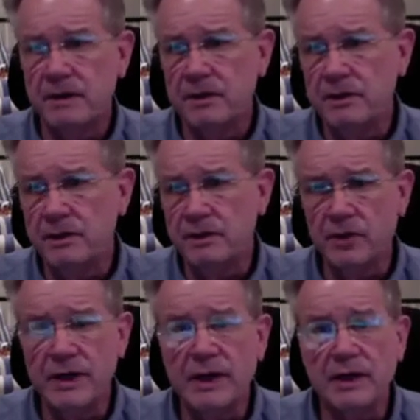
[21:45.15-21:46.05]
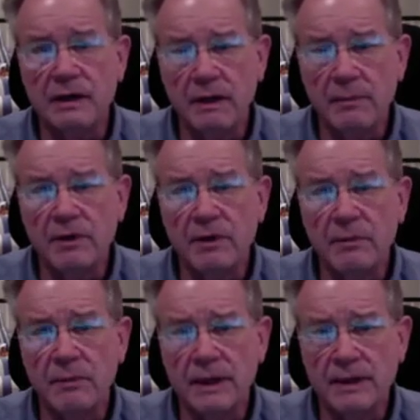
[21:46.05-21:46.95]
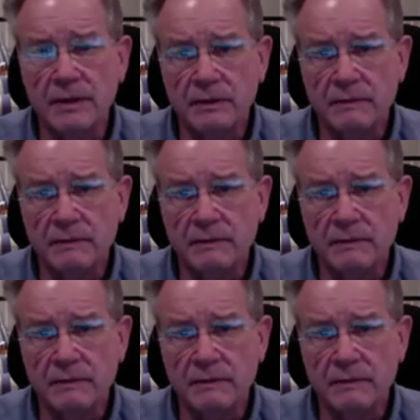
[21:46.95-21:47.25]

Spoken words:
you're creating a drumbeat